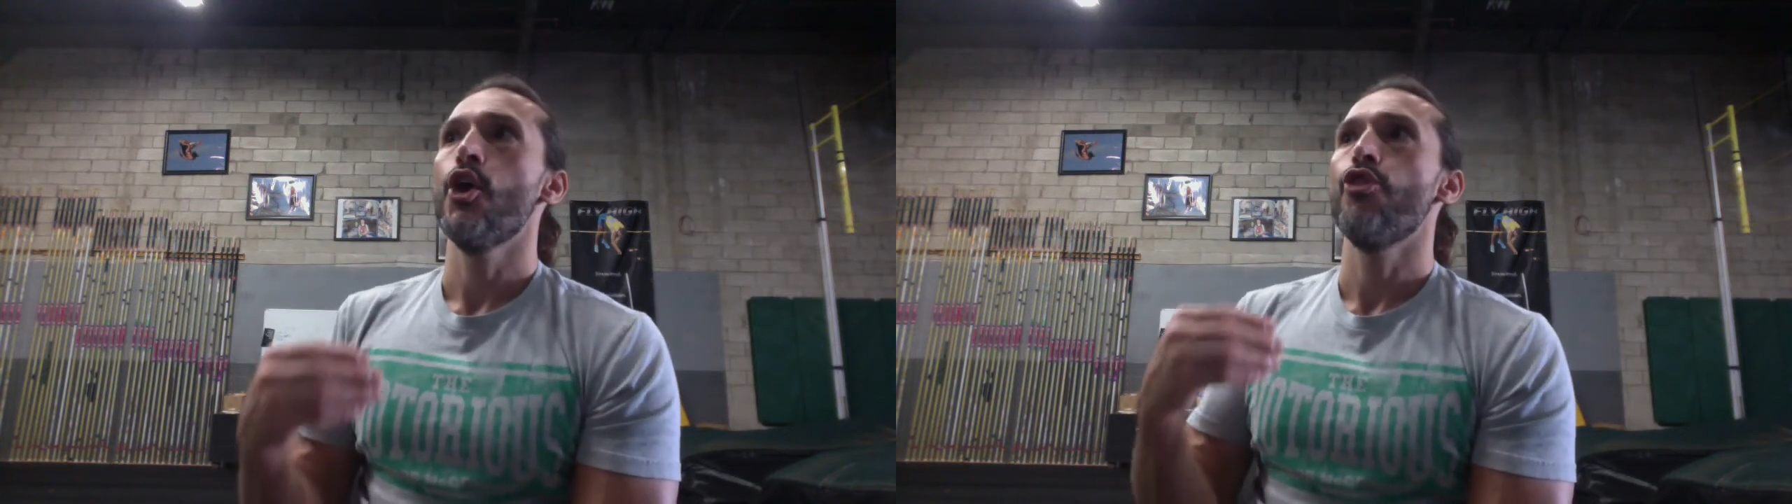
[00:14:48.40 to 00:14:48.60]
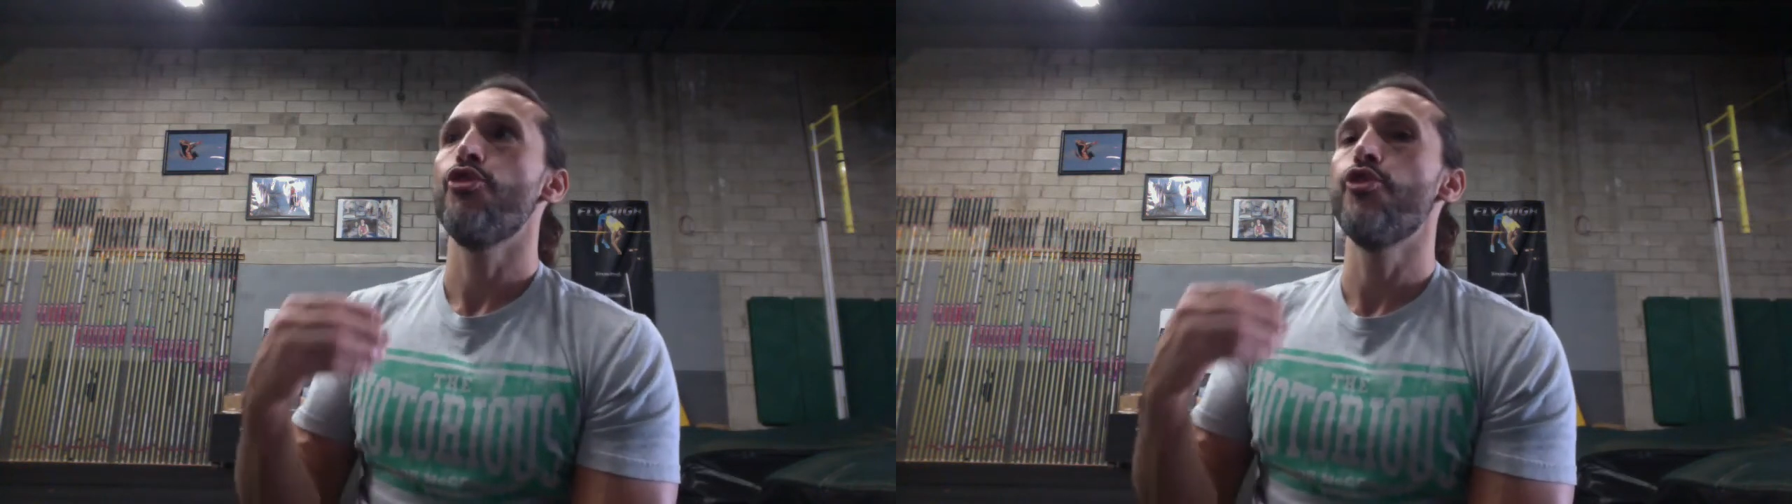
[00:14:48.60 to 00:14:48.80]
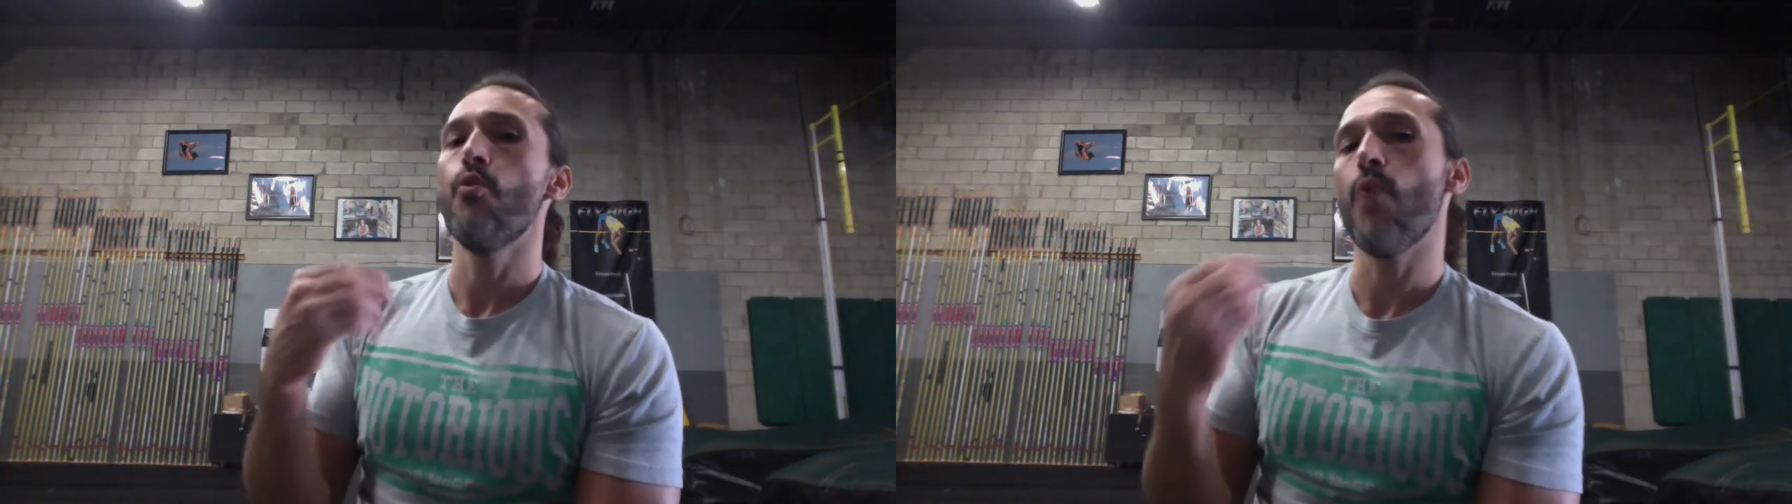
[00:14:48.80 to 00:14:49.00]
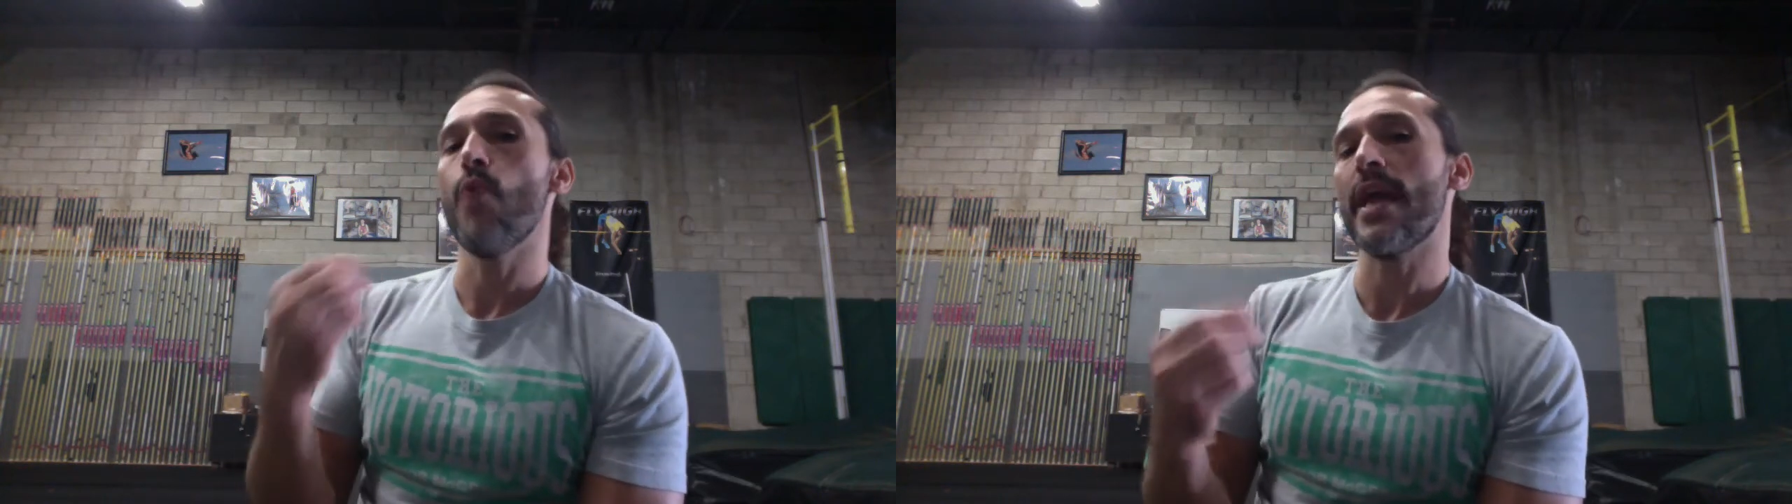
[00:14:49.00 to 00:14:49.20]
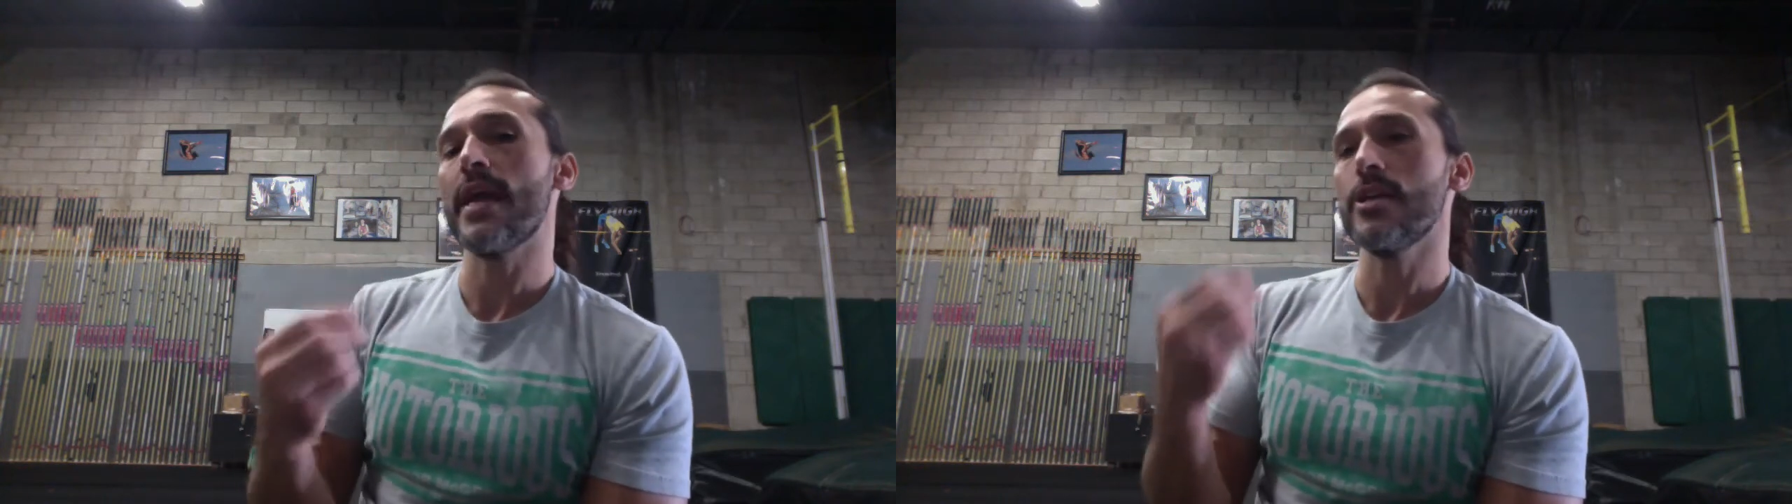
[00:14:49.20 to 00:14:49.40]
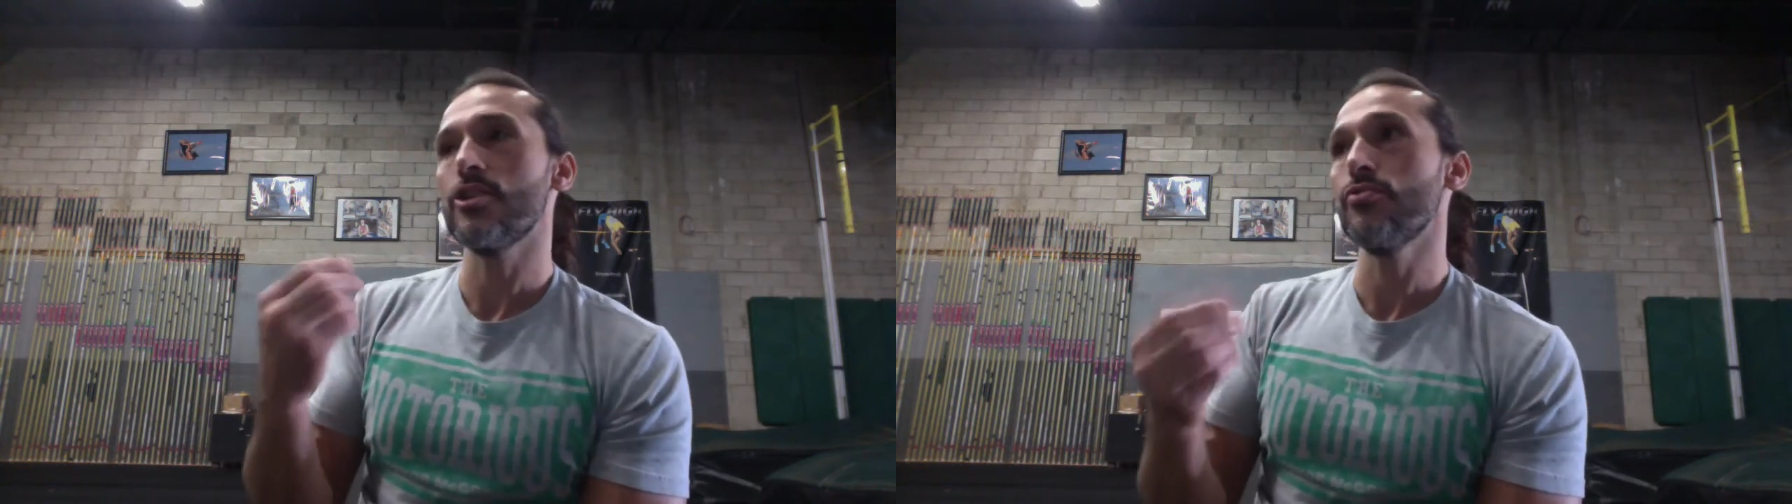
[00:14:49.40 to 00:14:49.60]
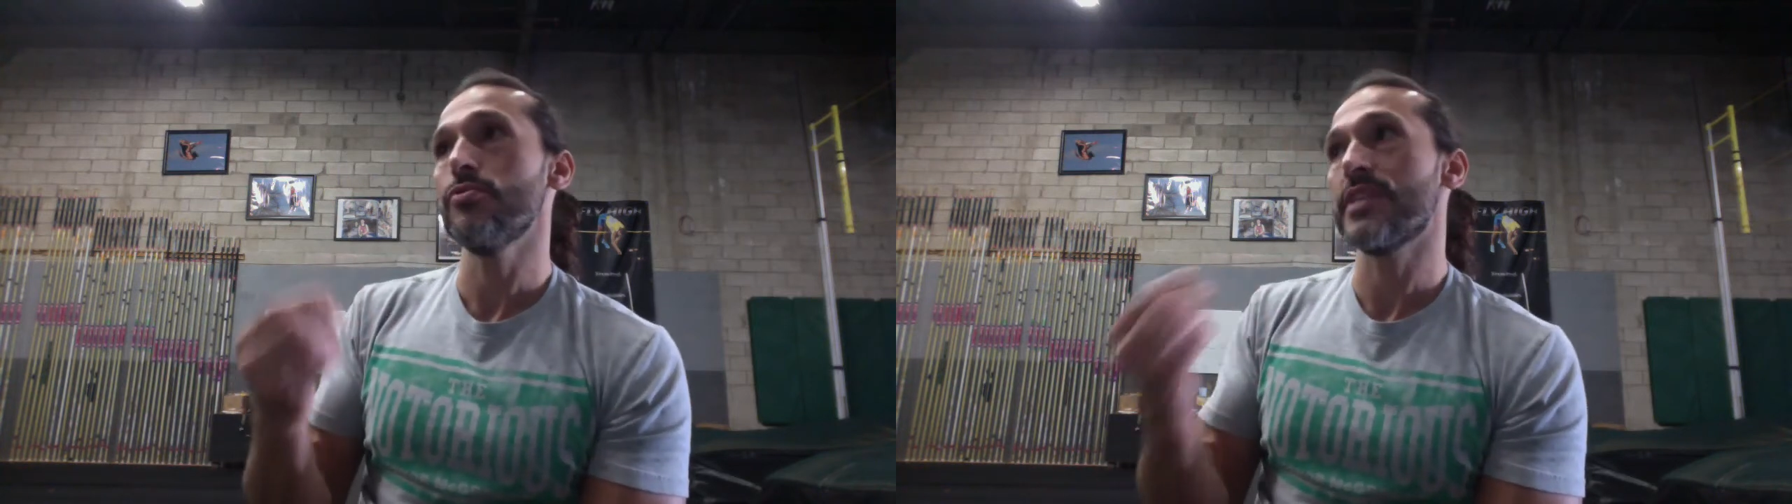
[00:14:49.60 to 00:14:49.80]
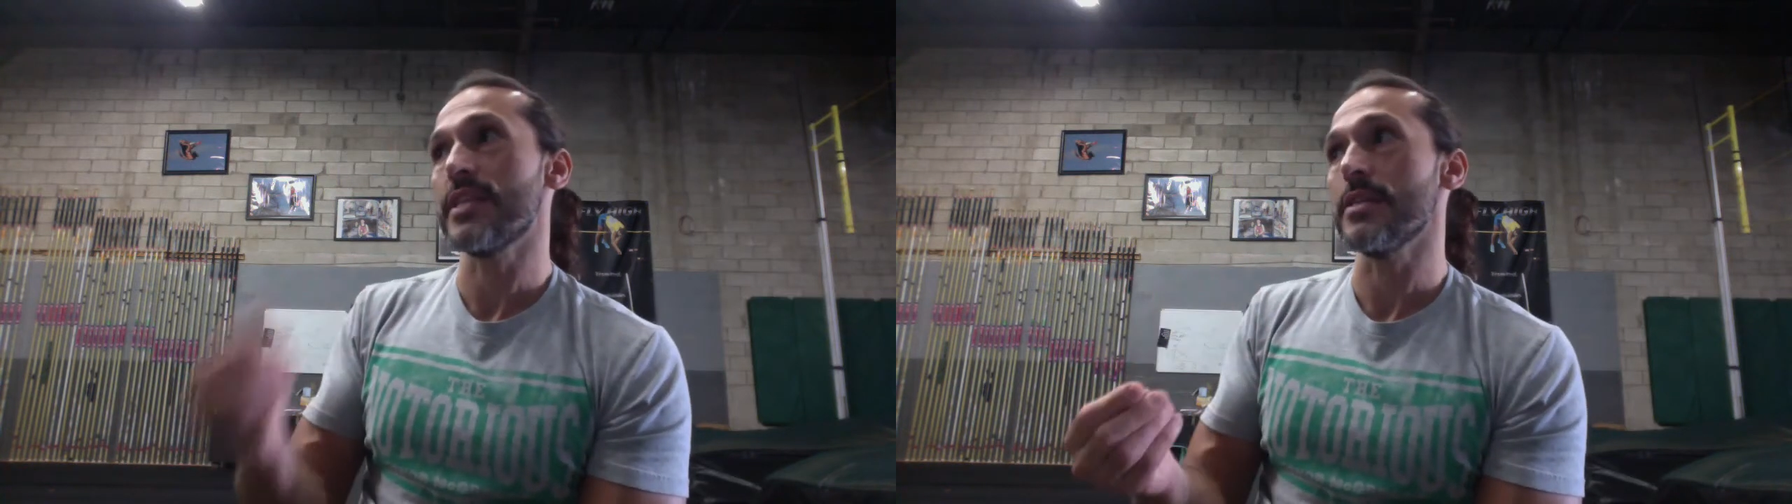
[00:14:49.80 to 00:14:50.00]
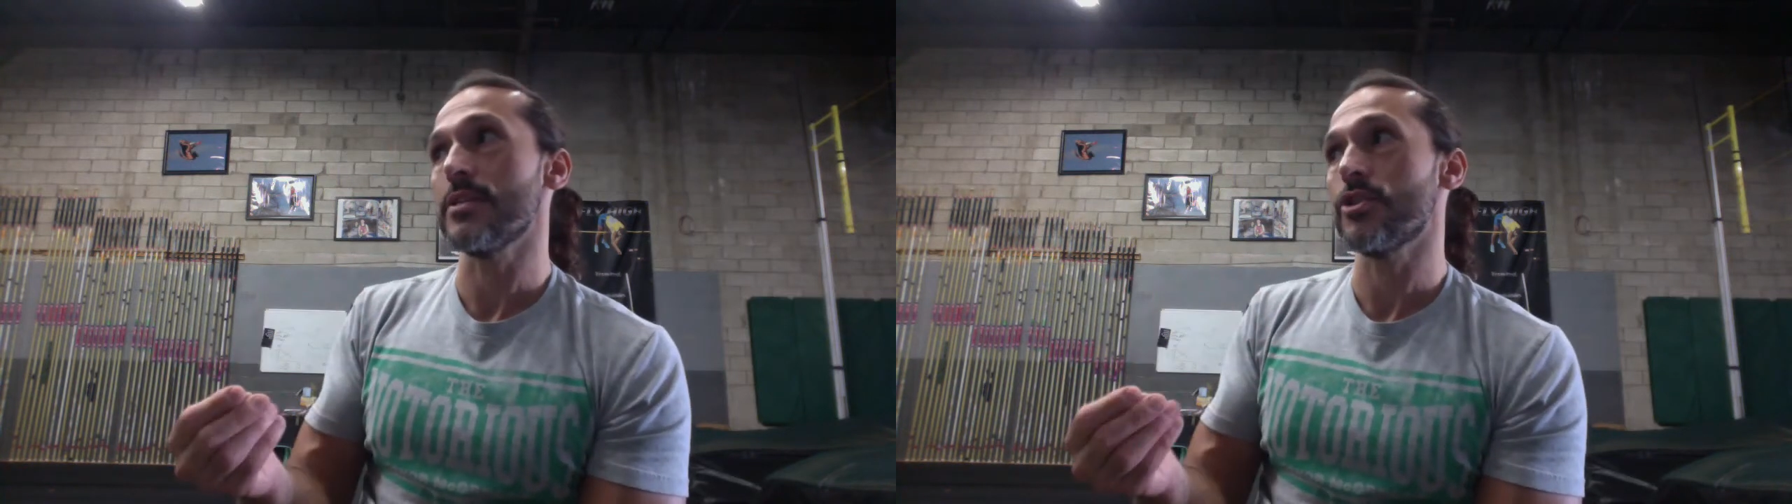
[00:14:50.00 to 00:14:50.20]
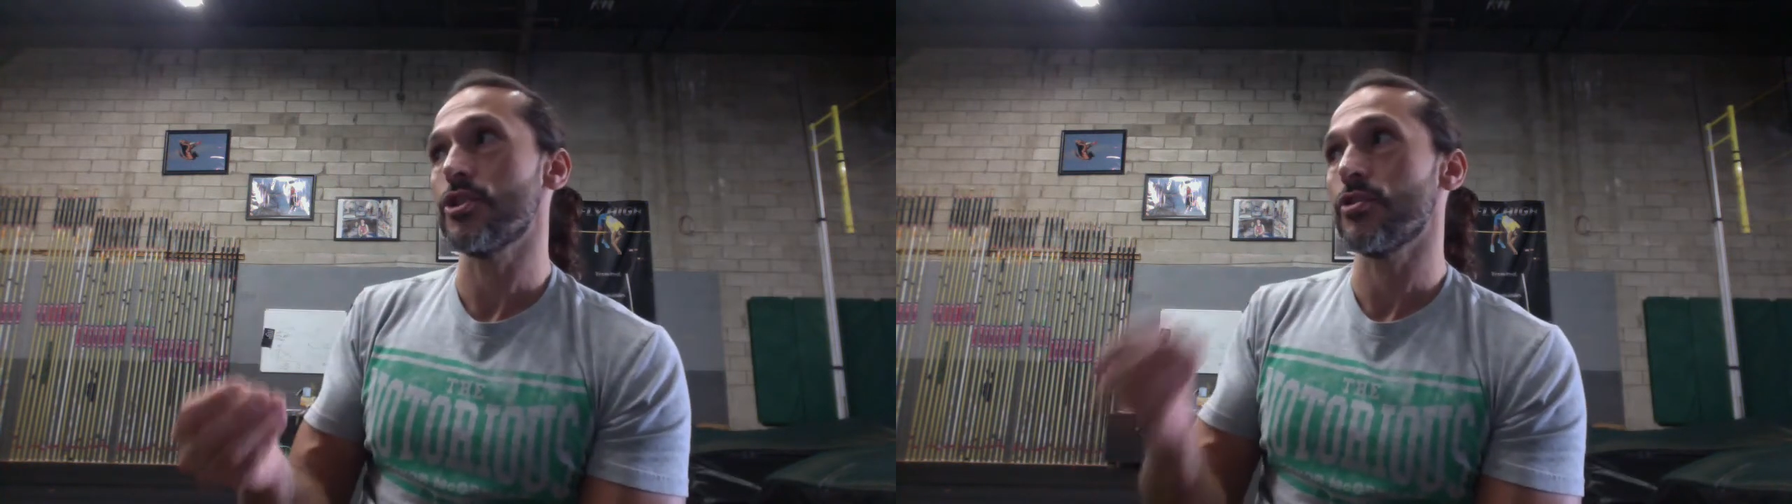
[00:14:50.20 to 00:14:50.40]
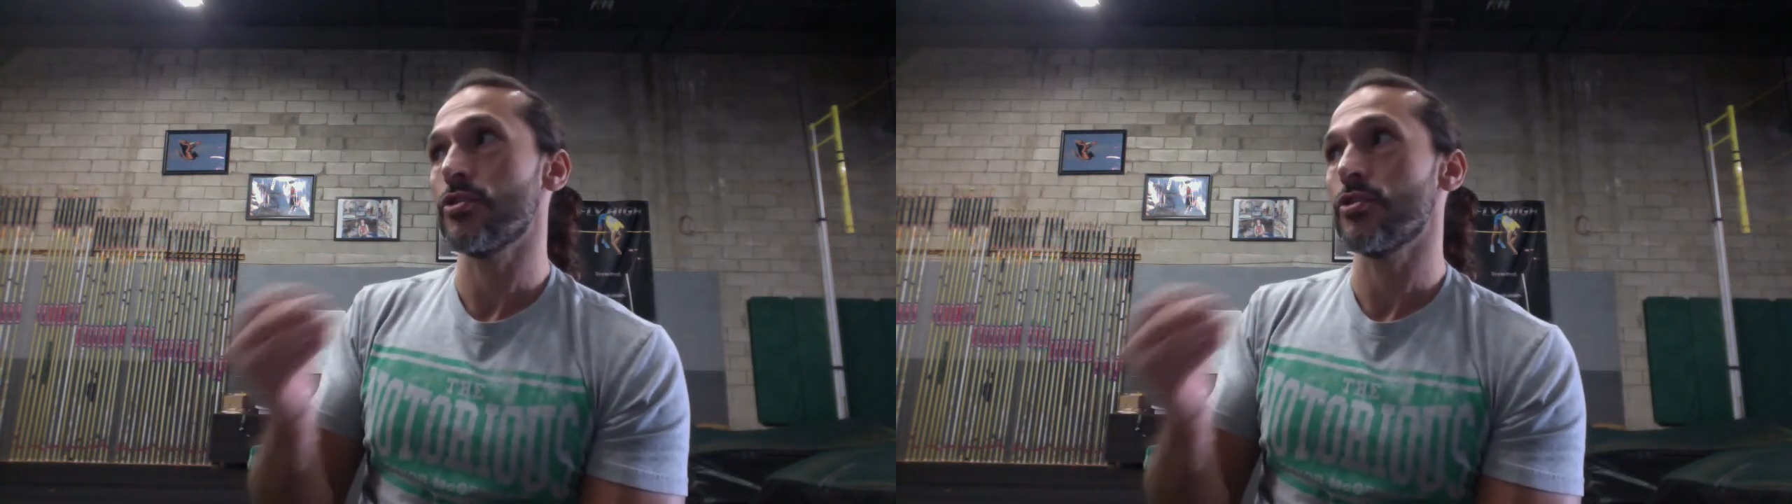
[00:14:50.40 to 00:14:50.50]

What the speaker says: the way you teach